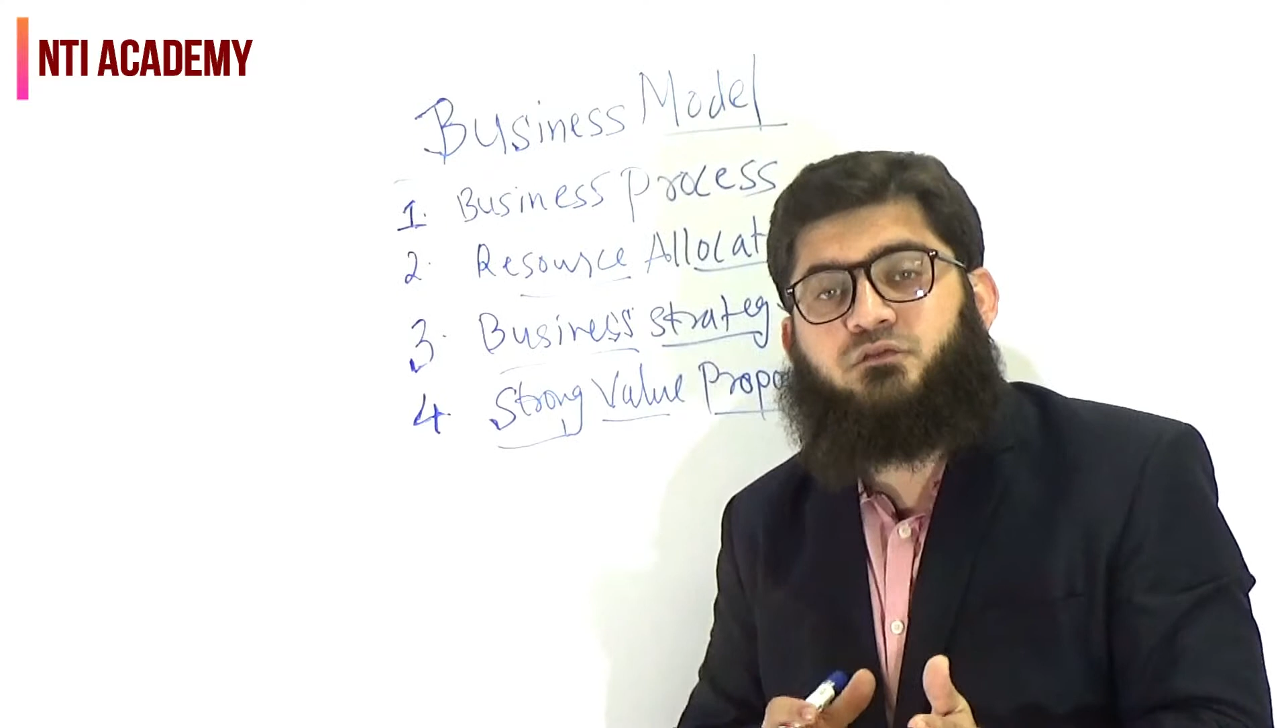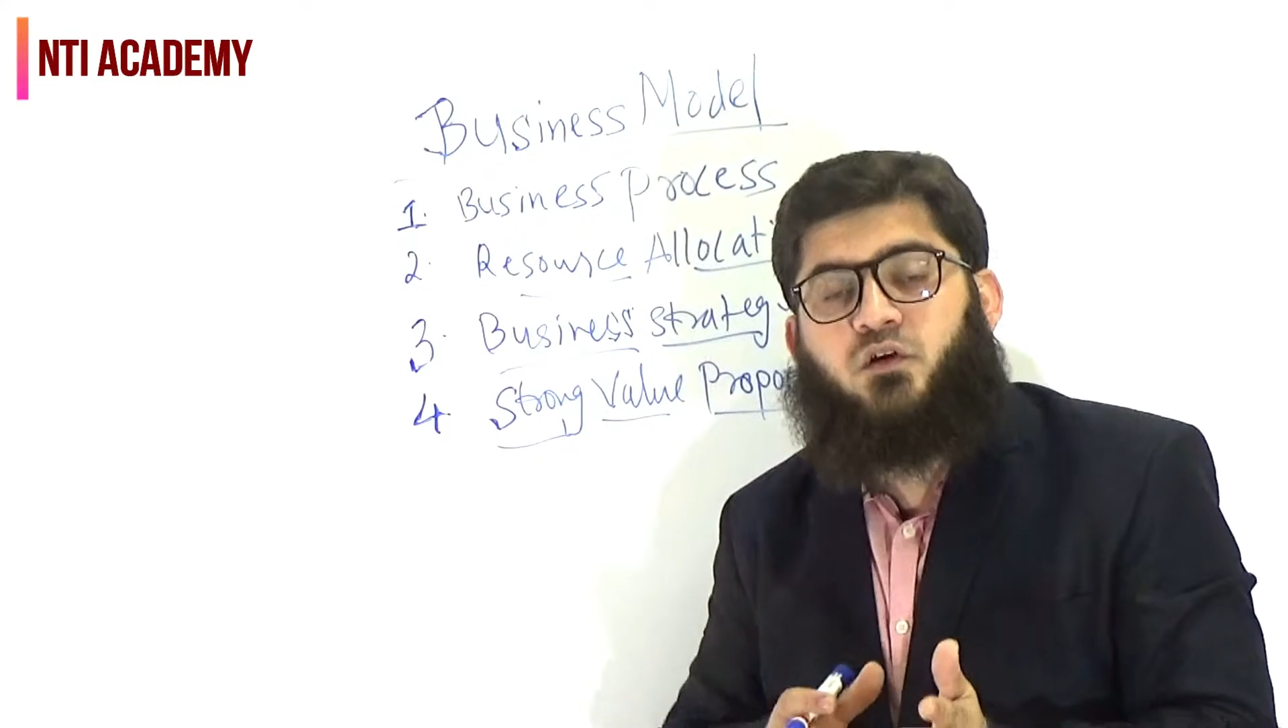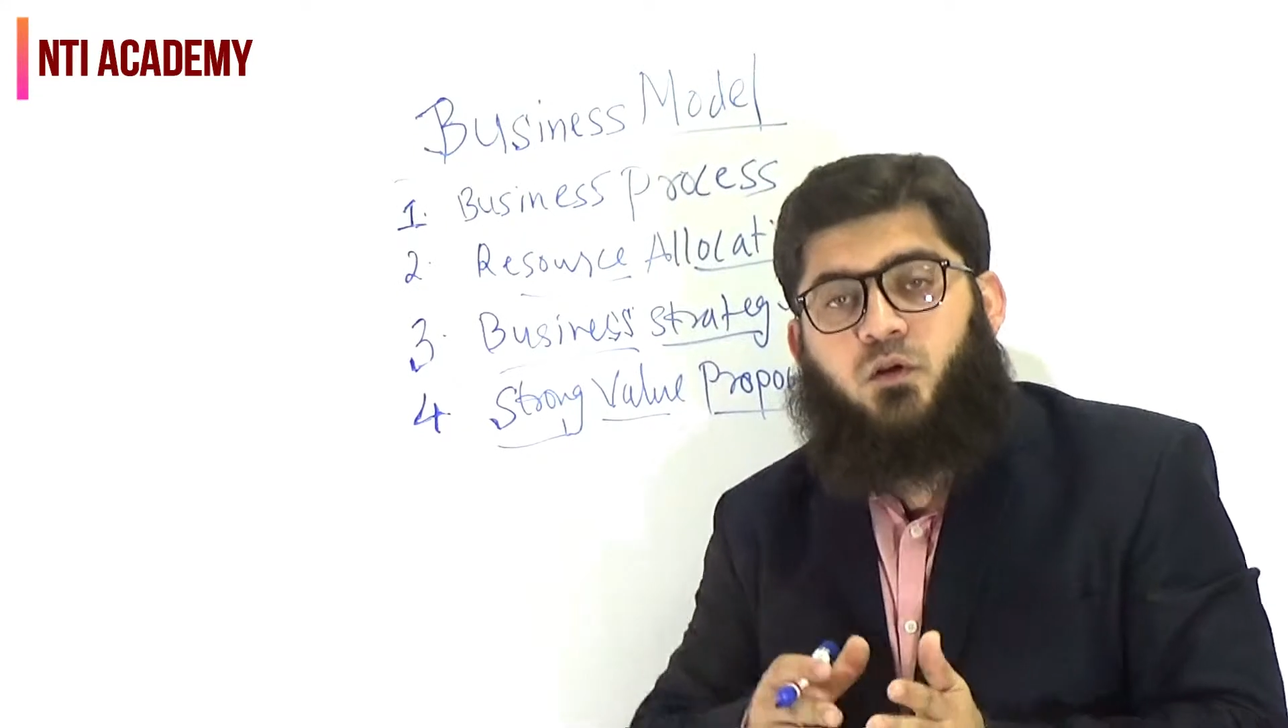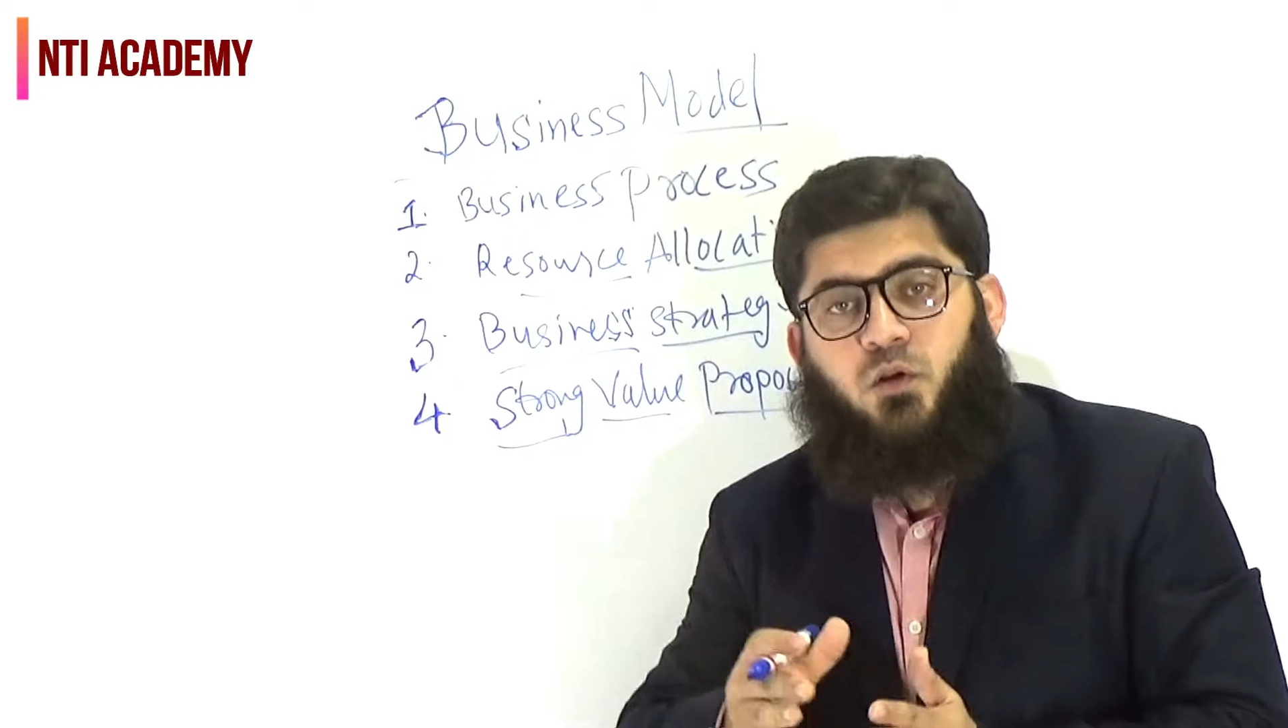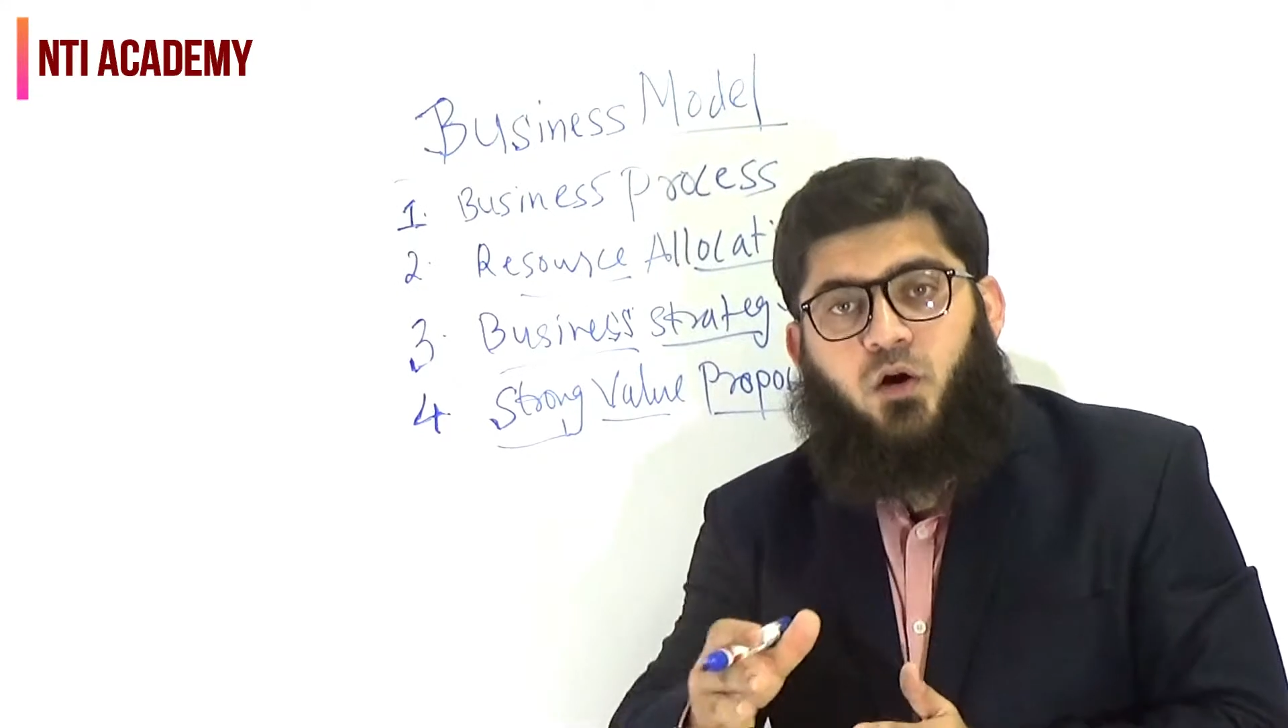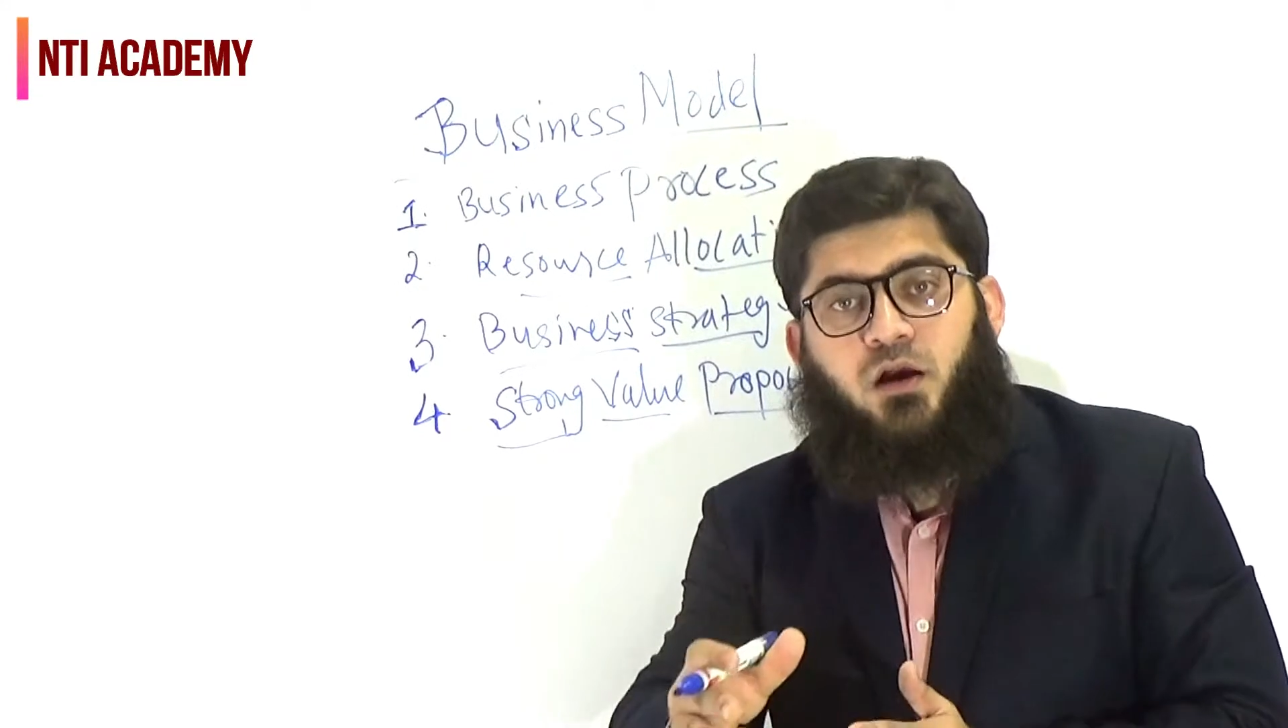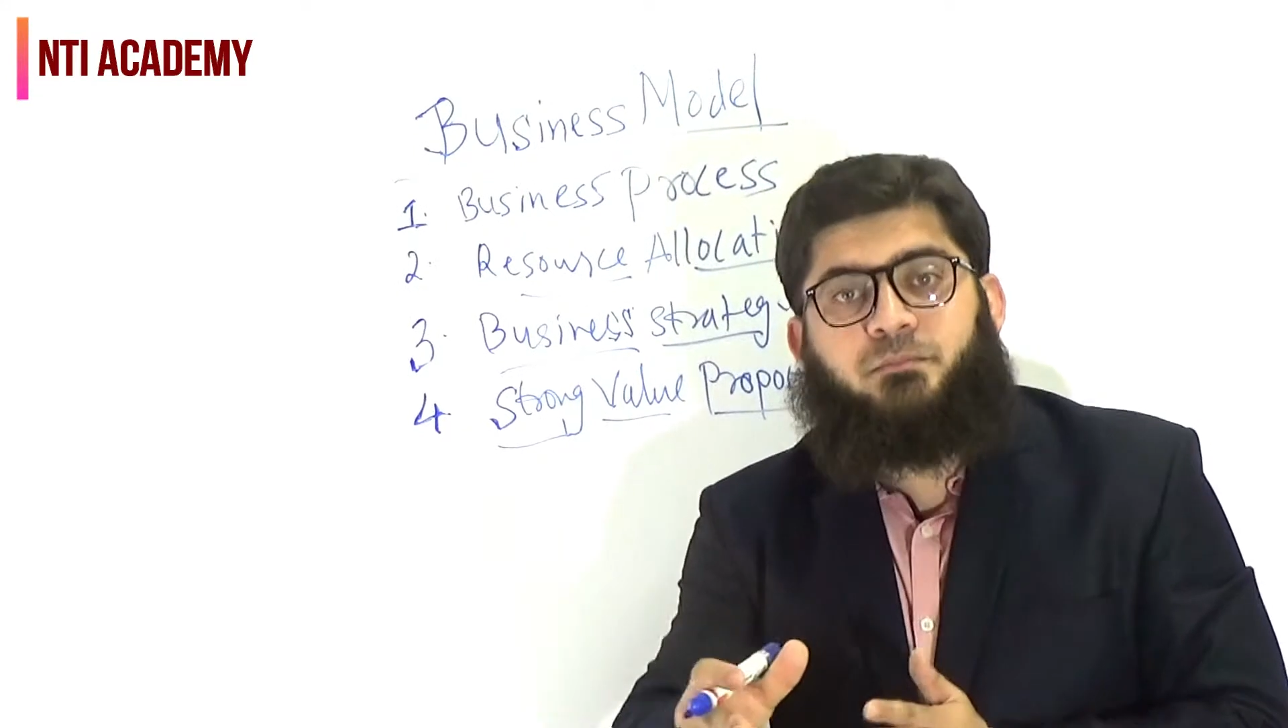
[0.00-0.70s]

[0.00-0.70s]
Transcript: for longer